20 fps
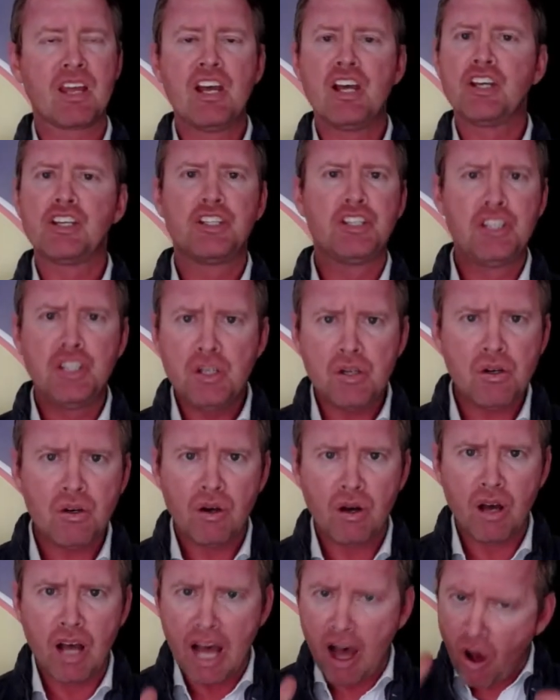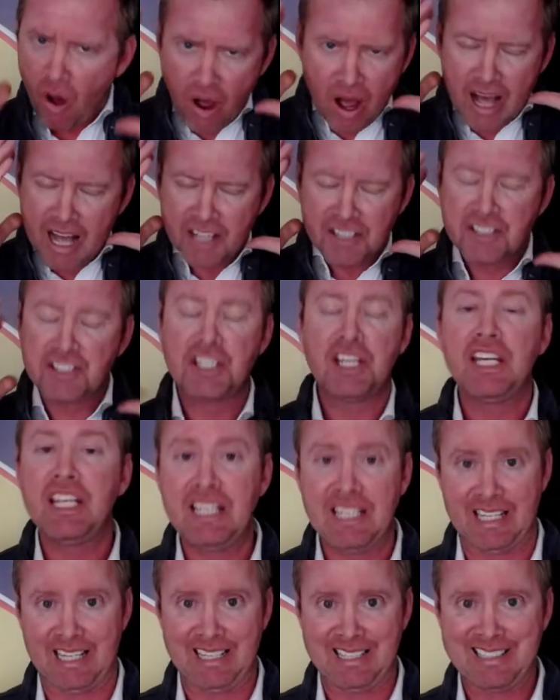You are a
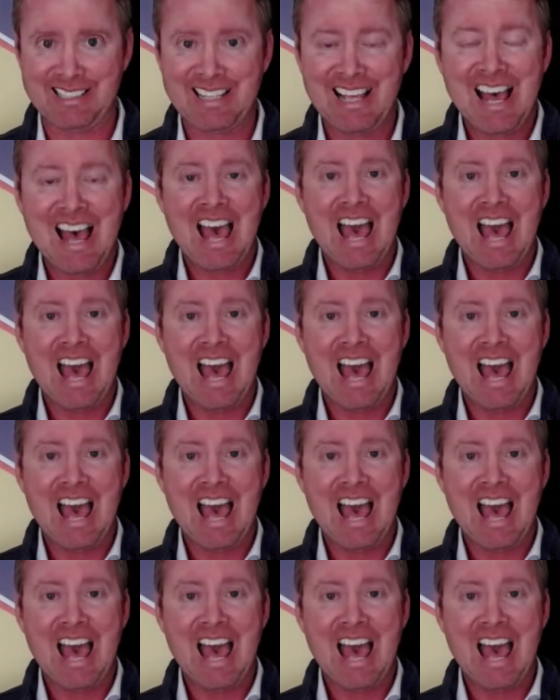genius,